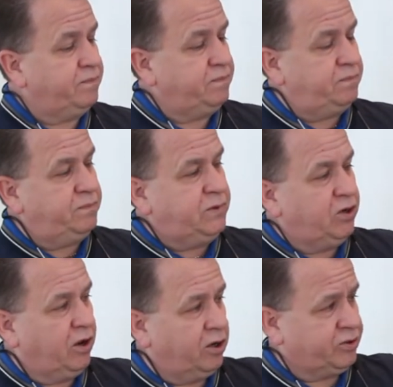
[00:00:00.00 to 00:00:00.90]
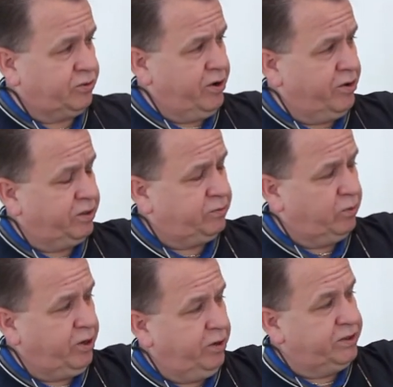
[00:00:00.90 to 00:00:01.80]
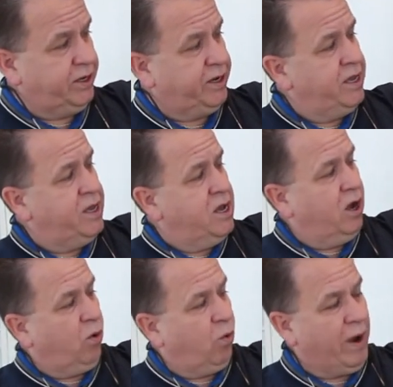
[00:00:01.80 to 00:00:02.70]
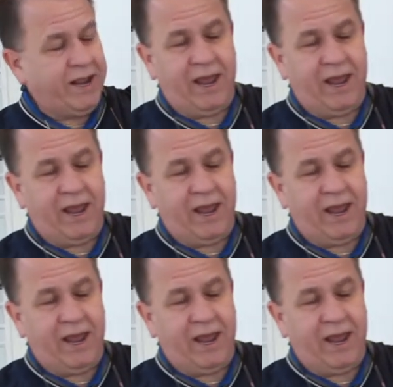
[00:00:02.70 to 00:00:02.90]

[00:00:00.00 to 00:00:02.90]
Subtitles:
You'll also notice we're using a white